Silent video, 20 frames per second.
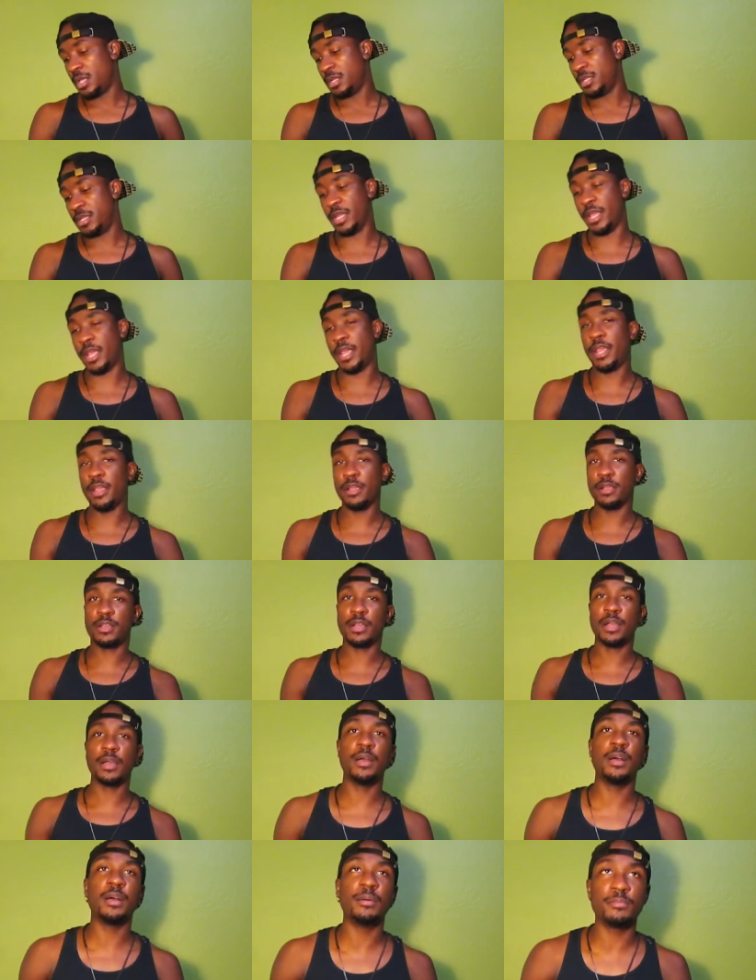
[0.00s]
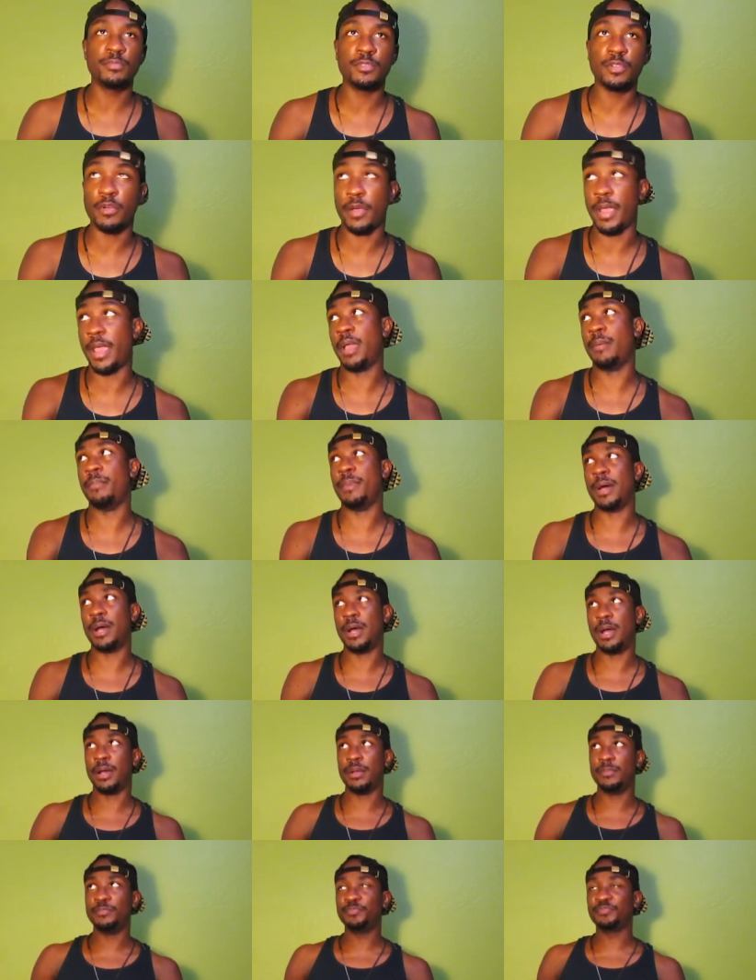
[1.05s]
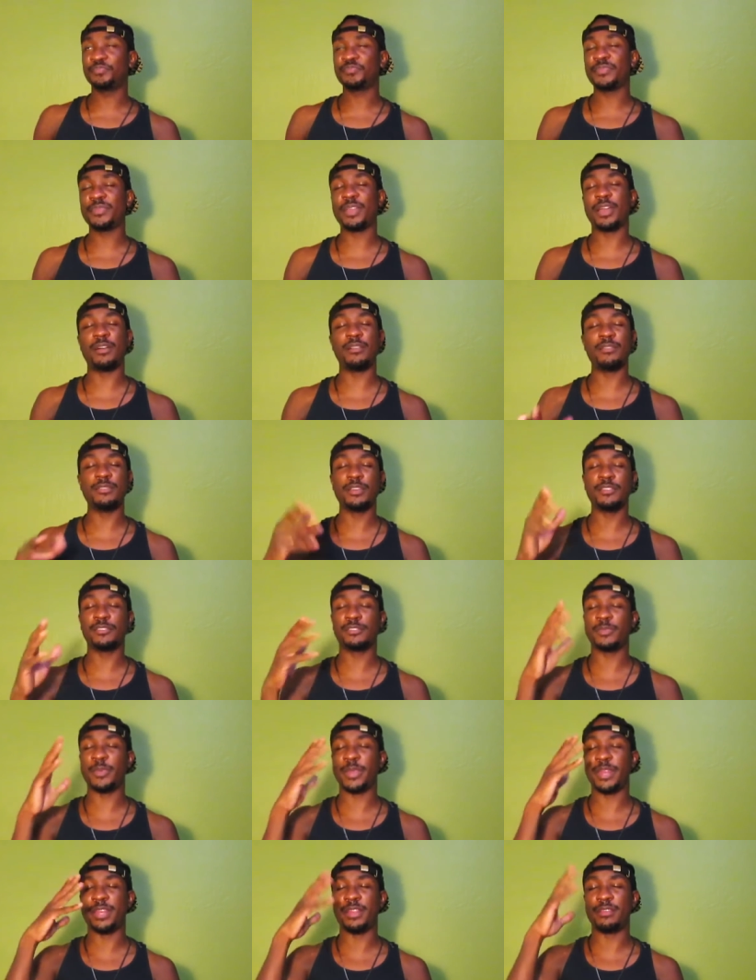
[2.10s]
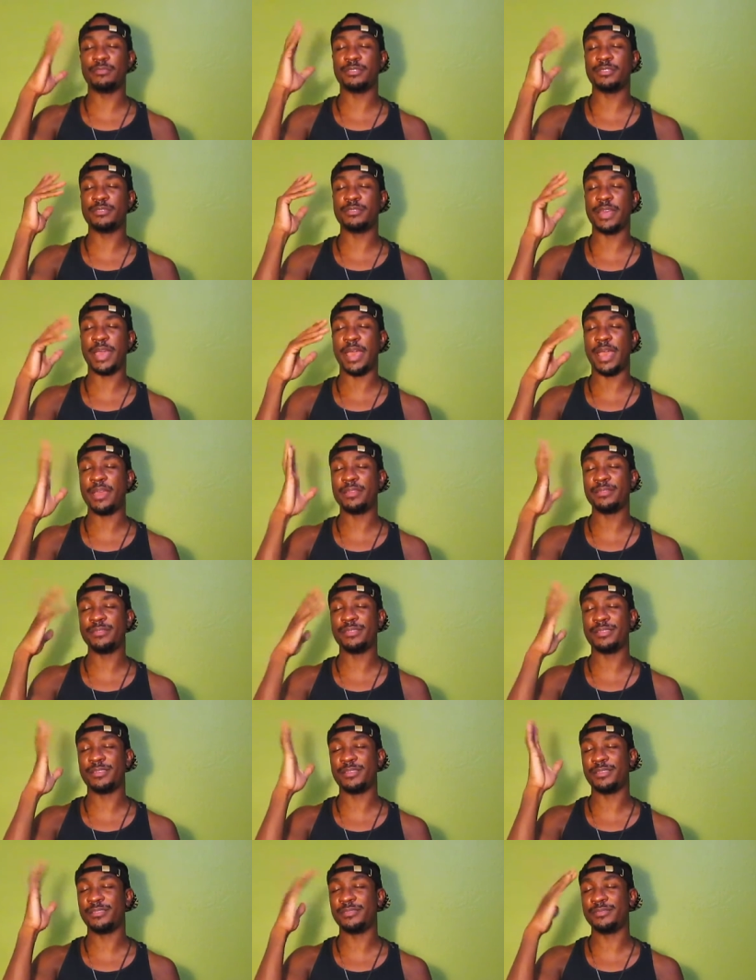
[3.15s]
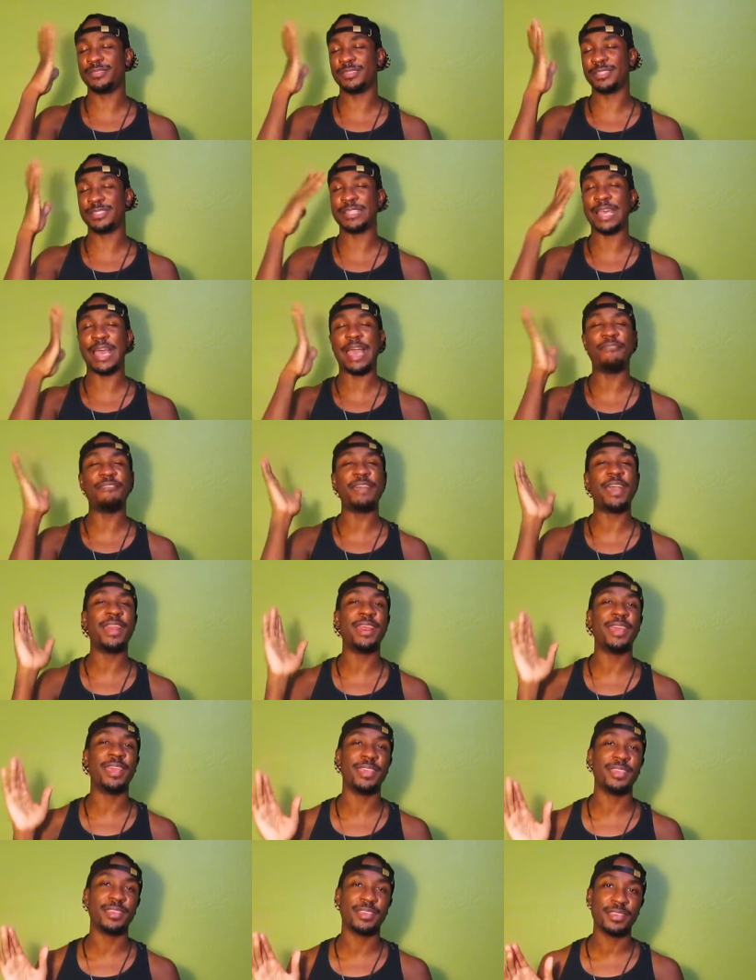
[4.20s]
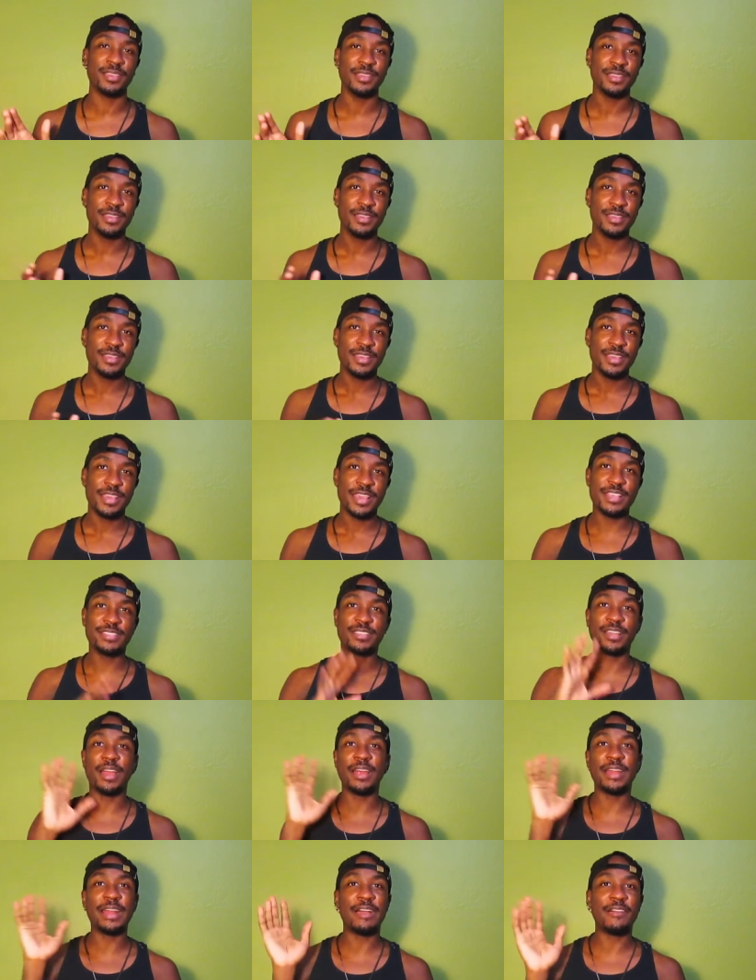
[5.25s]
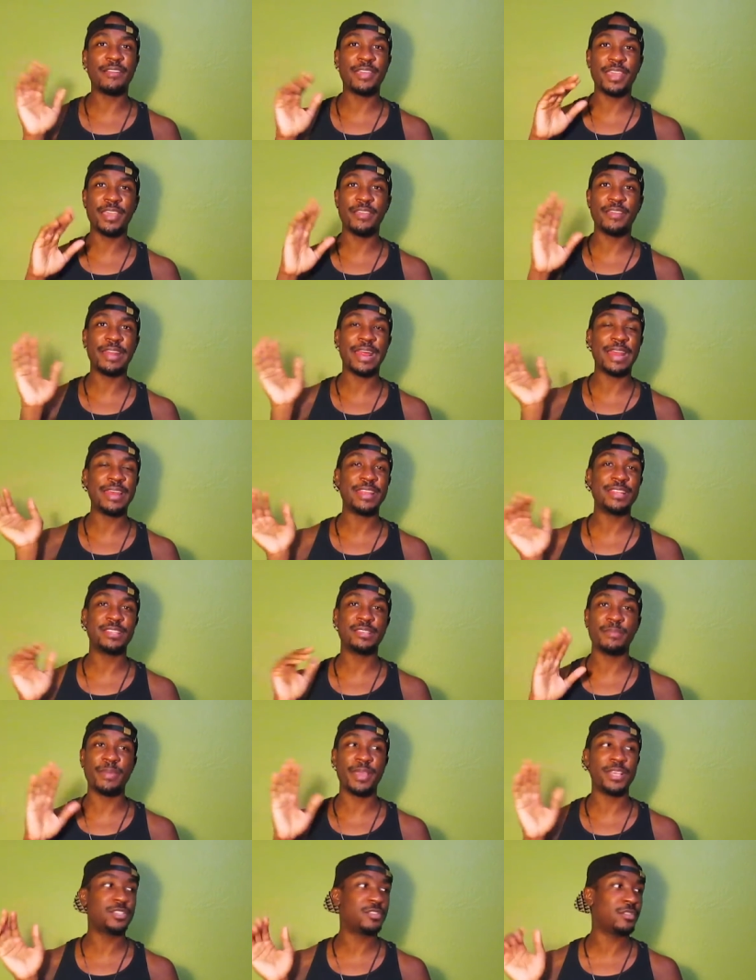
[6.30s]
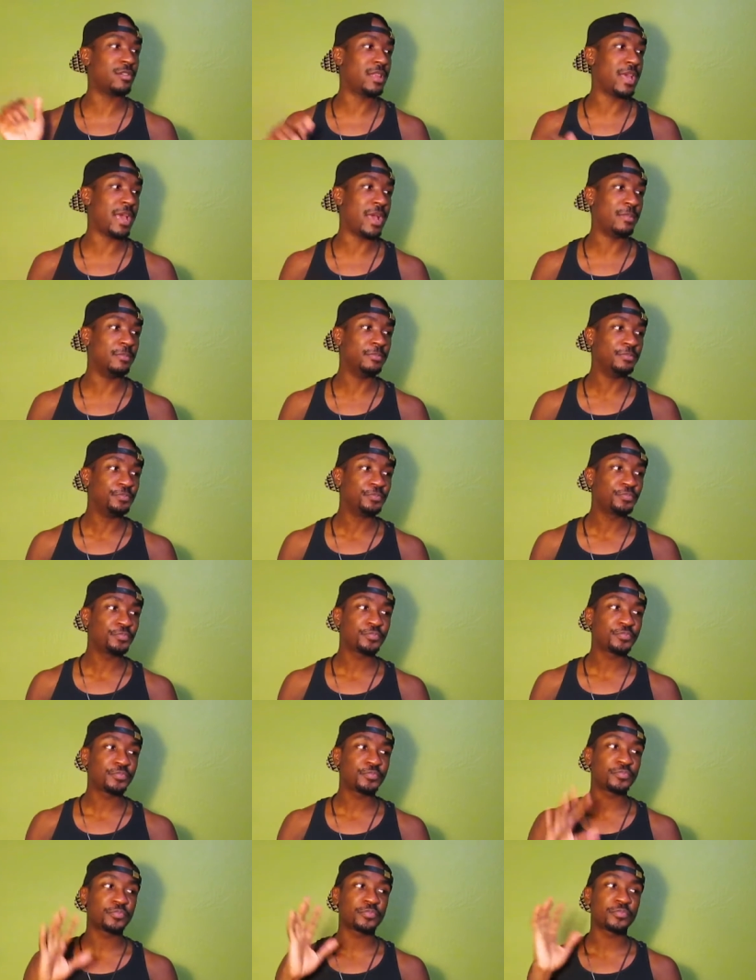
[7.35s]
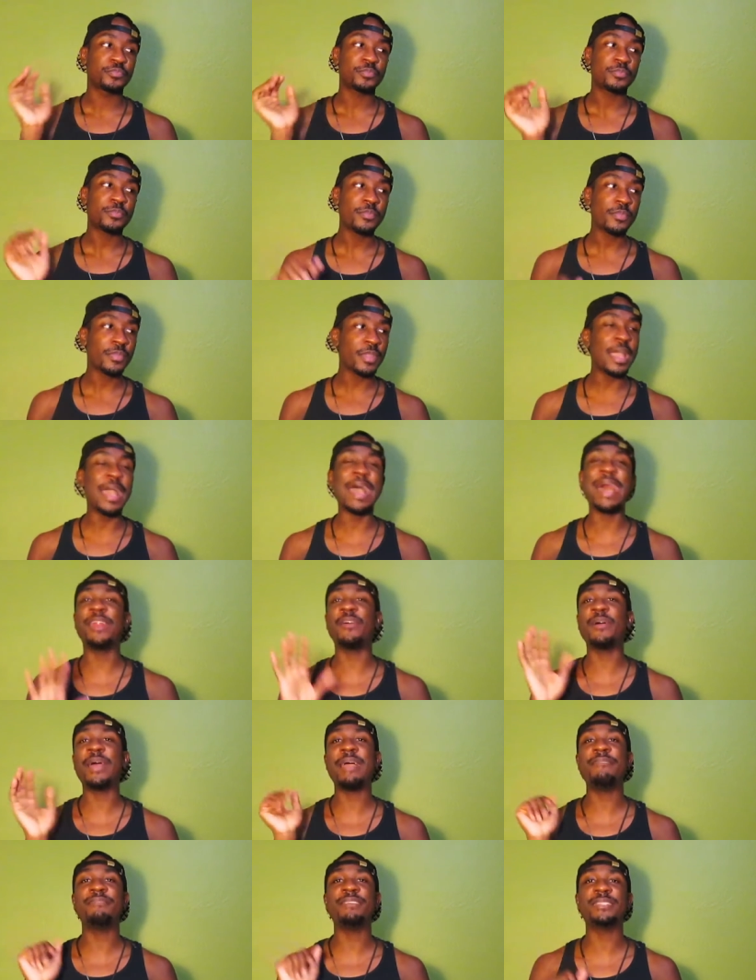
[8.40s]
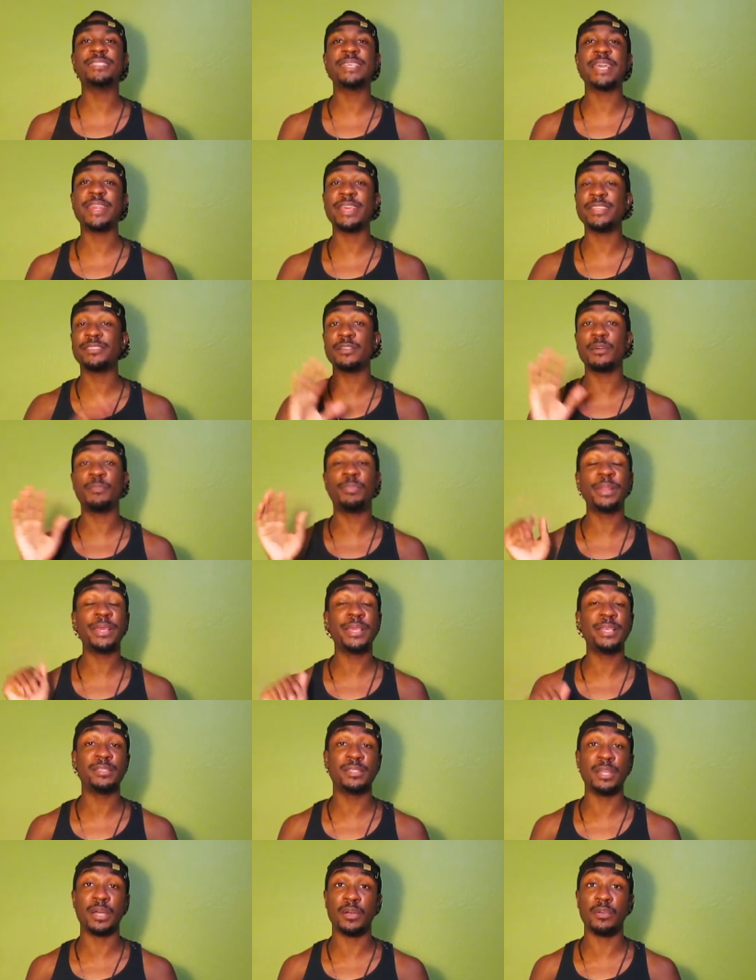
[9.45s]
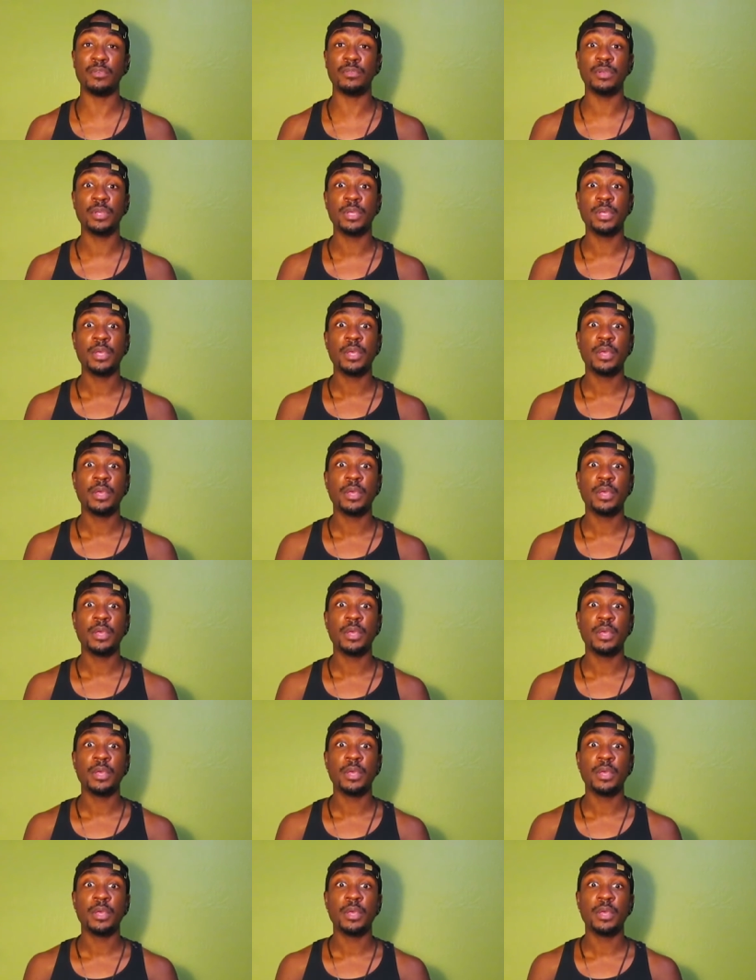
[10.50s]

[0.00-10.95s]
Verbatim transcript: Then here come Grandma. Oh, no, sweetie, don't do that. You know, just I have a headache. It's hard out here, and I need to make sure that I don't have this headache. So please don't.